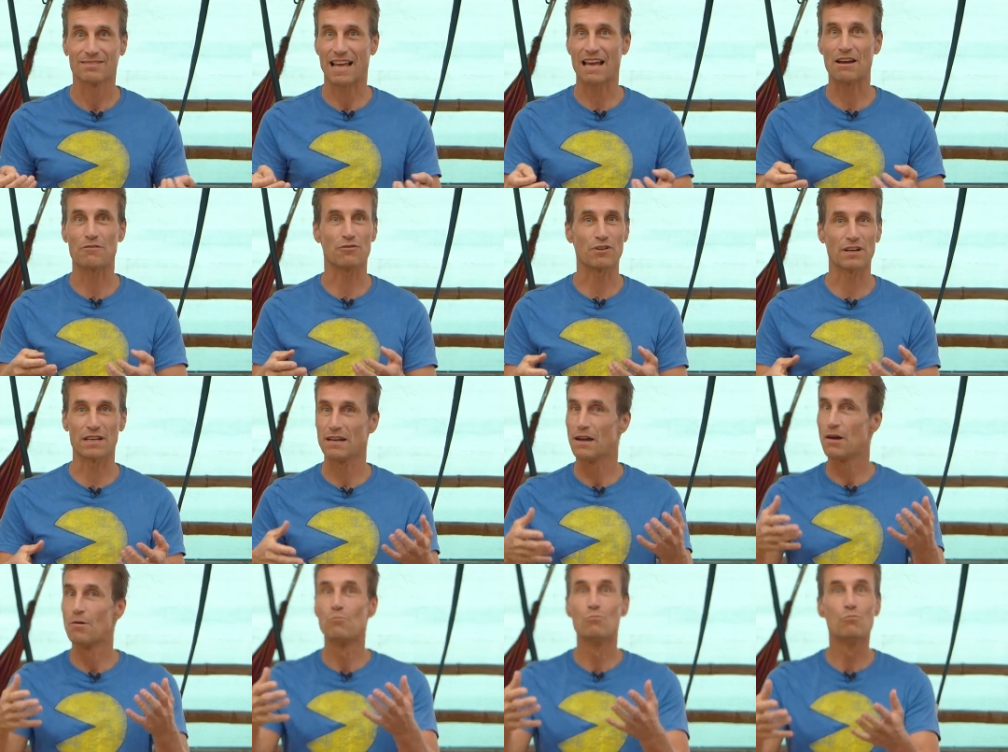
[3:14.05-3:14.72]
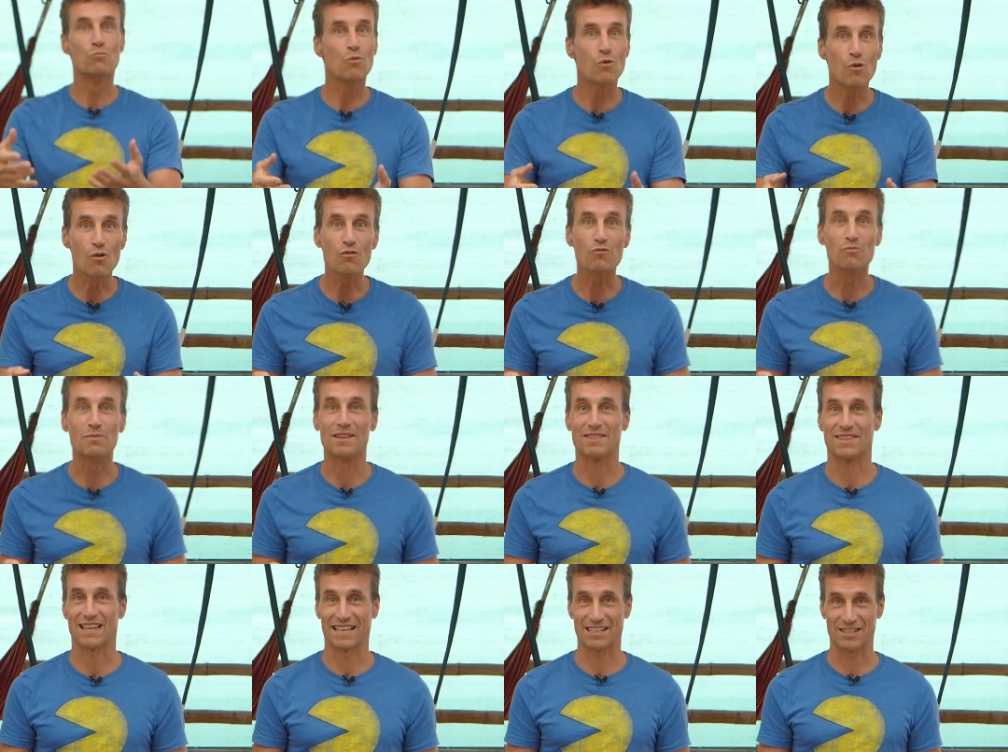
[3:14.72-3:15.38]
every
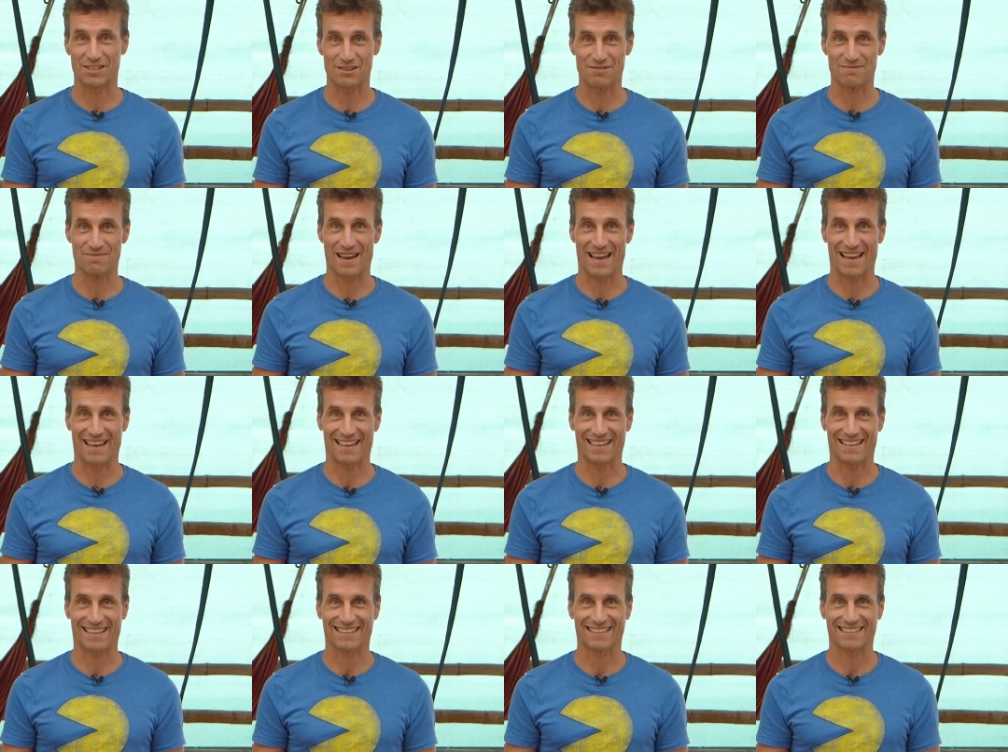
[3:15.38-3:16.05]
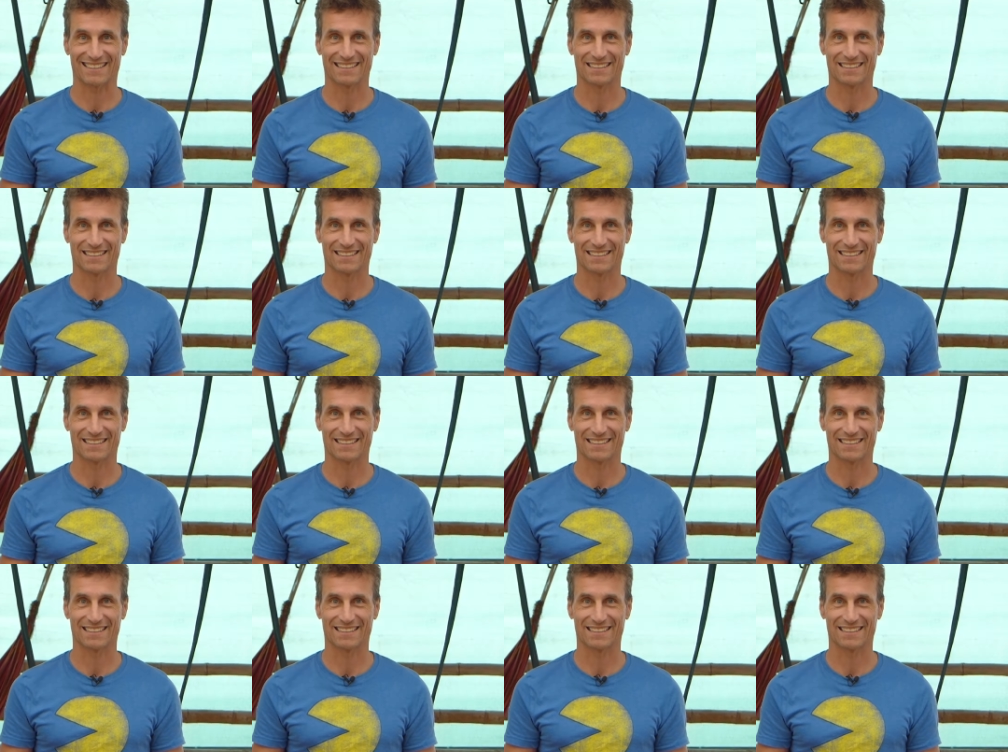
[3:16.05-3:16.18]
movement that you make.